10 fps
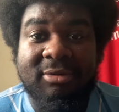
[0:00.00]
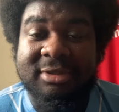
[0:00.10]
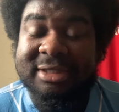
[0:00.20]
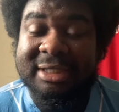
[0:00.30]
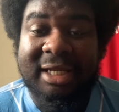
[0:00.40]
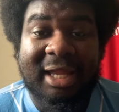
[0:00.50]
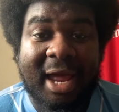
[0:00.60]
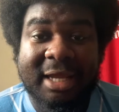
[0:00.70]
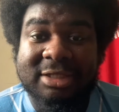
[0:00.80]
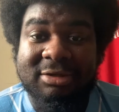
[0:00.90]
You've seen the
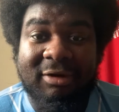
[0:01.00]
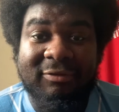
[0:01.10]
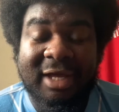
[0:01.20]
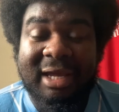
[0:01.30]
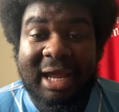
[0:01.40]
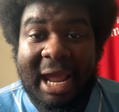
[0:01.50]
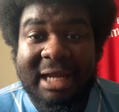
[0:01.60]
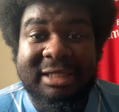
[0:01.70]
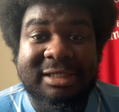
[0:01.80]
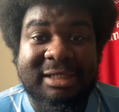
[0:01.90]
likes of
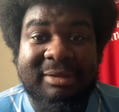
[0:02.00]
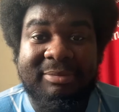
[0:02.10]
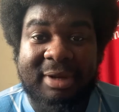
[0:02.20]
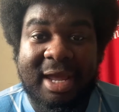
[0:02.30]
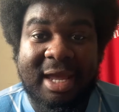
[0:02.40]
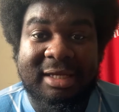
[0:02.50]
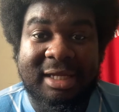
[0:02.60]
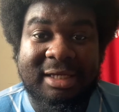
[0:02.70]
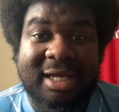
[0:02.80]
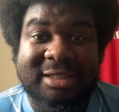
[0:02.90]
Henderson playing
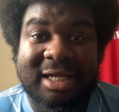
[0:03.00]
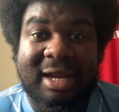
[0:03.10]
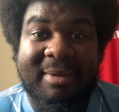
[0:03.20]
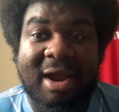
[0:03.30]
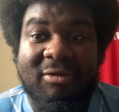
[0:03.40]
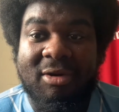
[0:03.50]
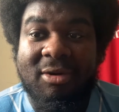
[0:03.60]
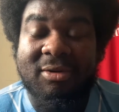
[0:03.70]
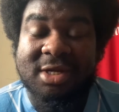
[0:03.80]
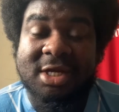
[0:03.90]
in that centre back
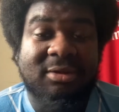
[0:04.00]
role.